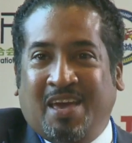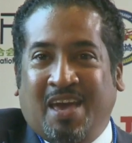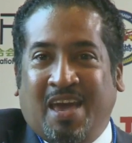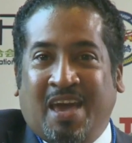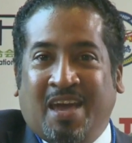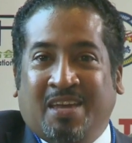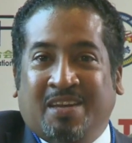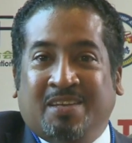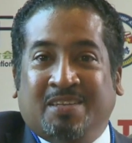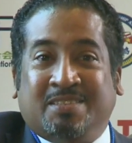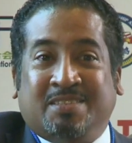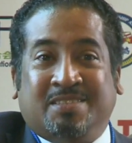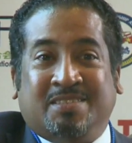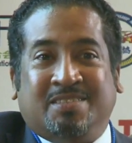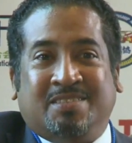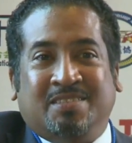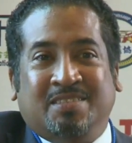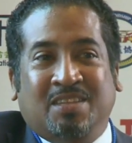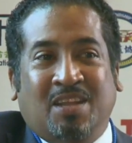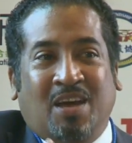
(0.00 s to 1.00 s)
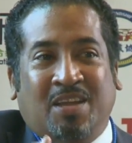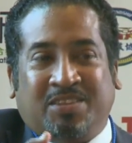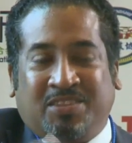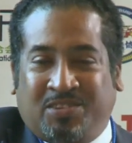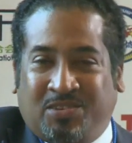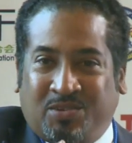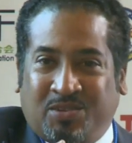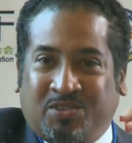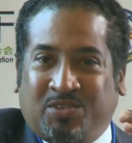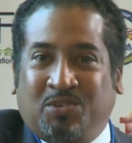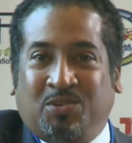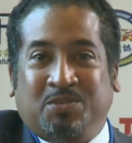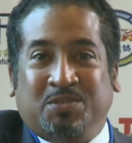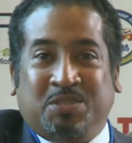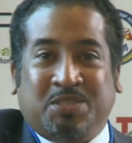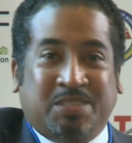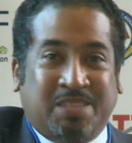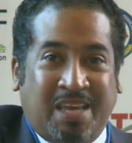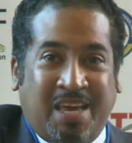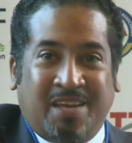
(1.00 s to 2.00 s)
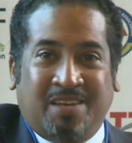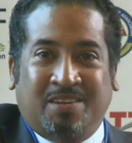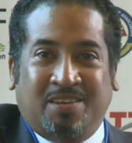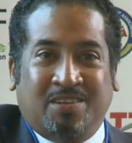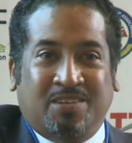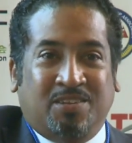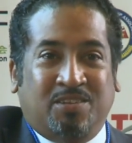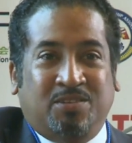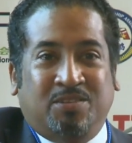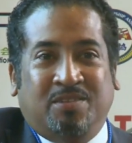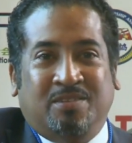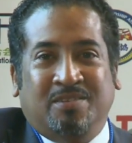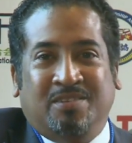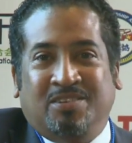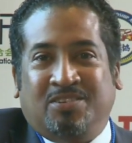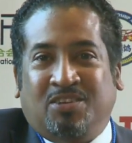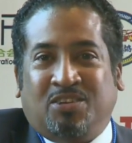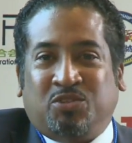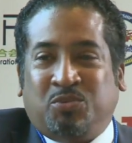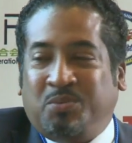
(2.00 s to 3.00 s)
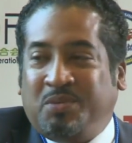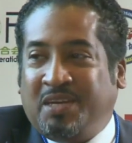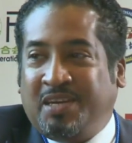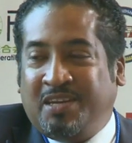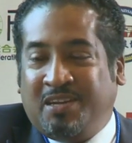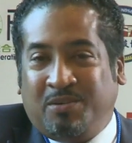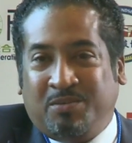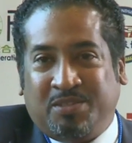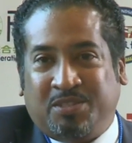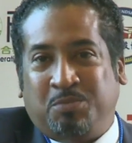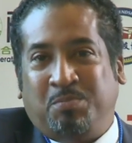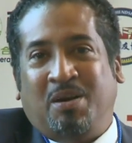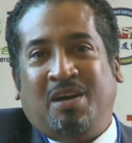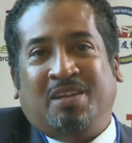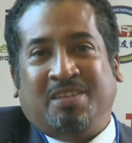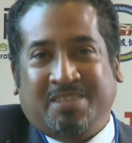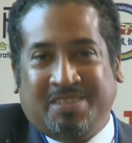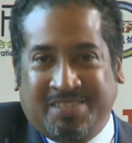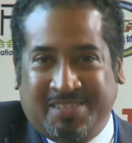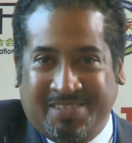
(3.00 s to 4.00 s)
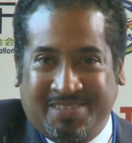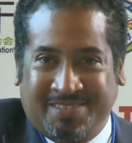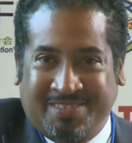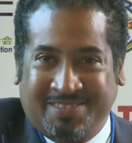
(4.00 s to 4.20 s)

and it's not to a certain standard, you just wouldn't get a response.